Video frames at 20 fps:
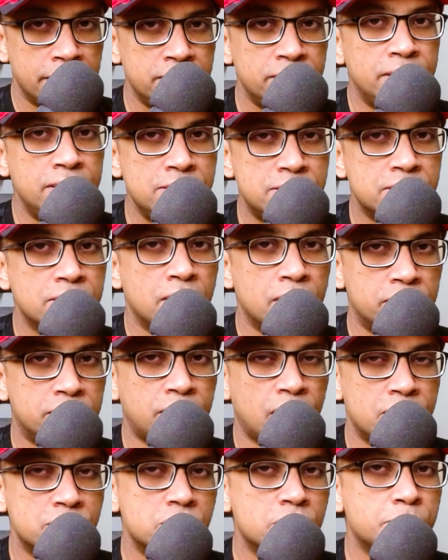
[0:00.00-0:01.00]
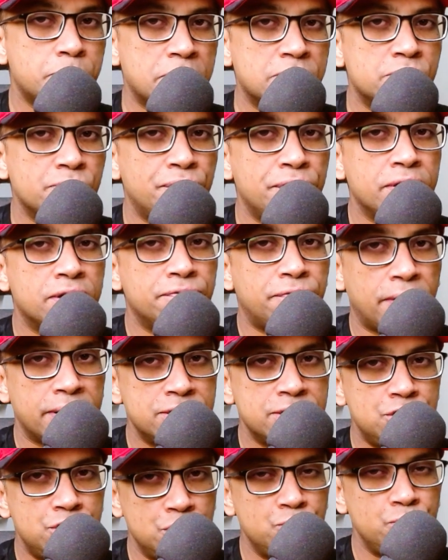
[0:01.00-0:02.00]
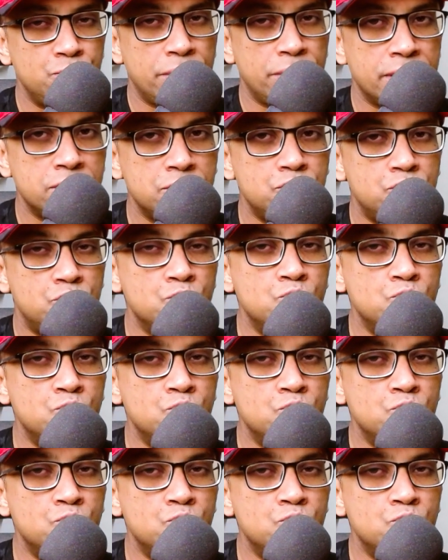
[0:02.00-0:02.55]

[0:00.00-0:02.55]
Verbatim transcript: in this uh, task specific fine tuning,